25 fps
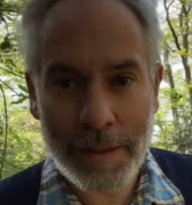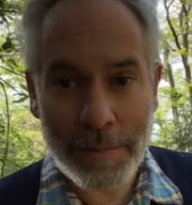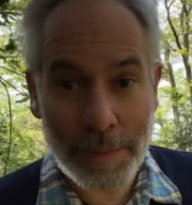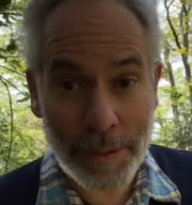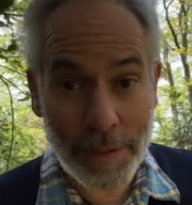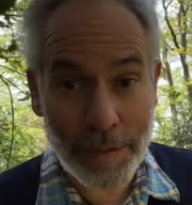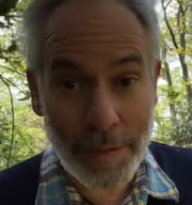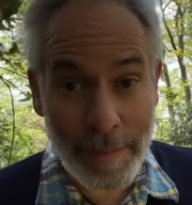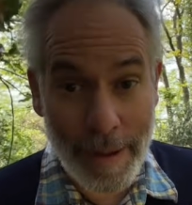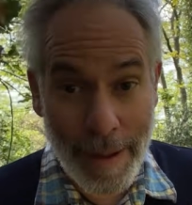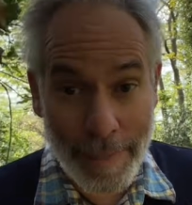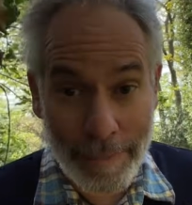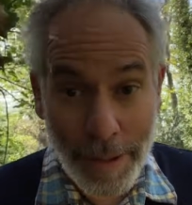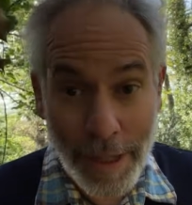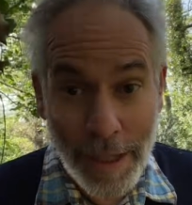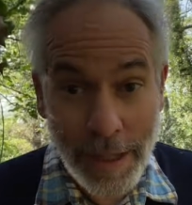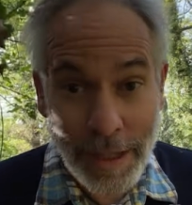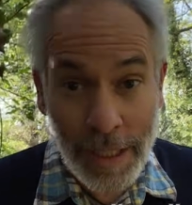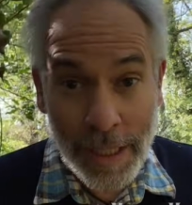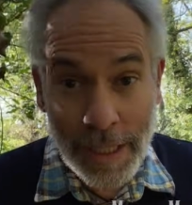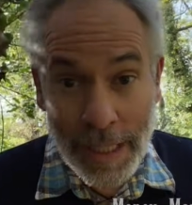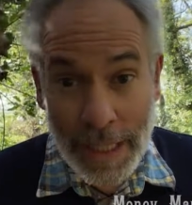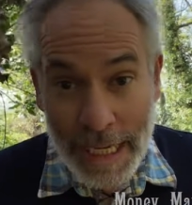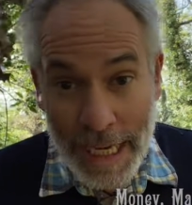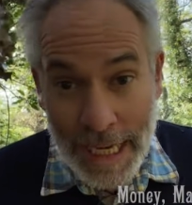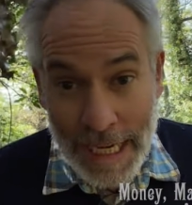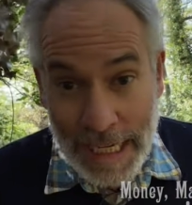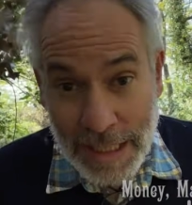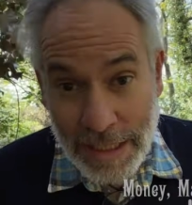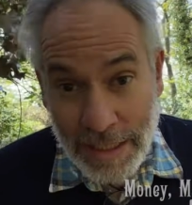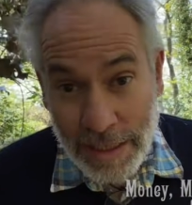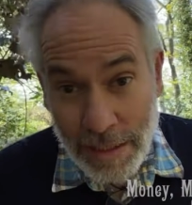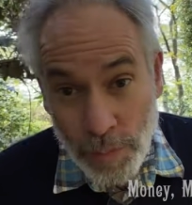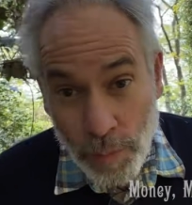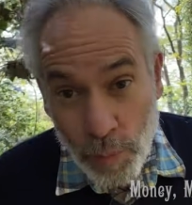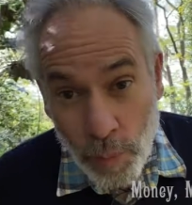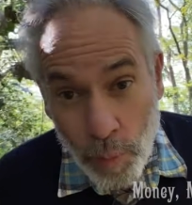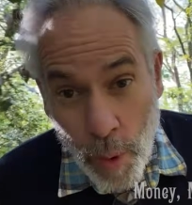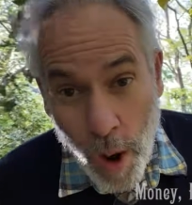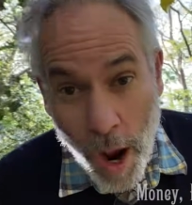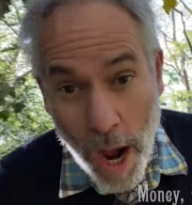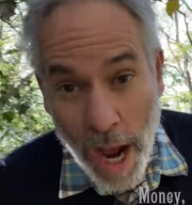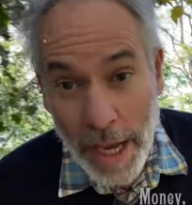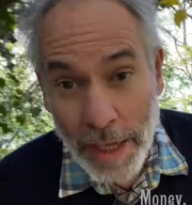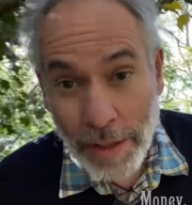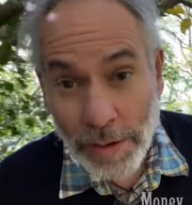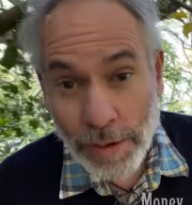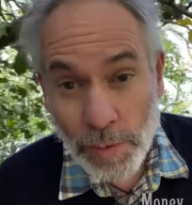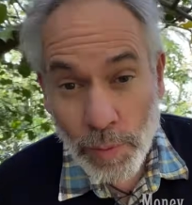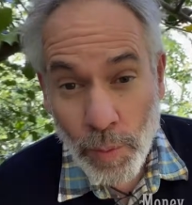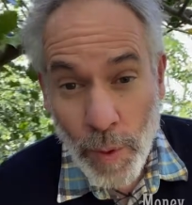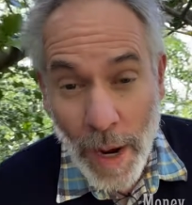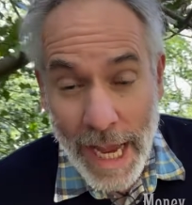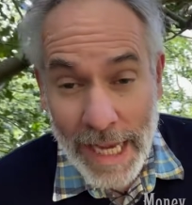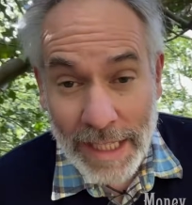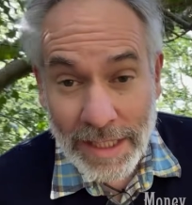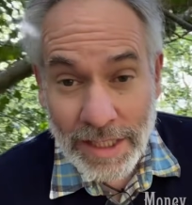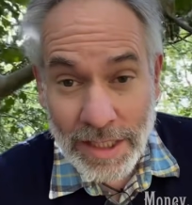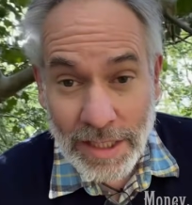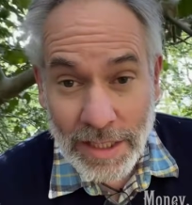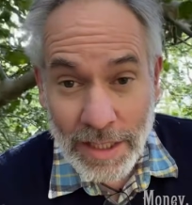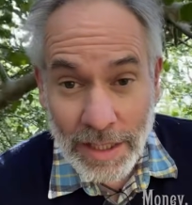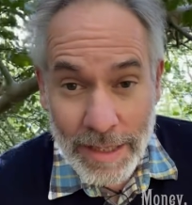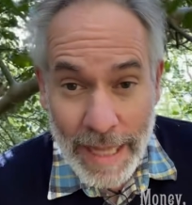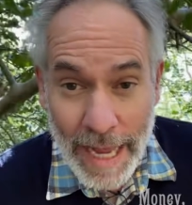But remember, it is the Wild West.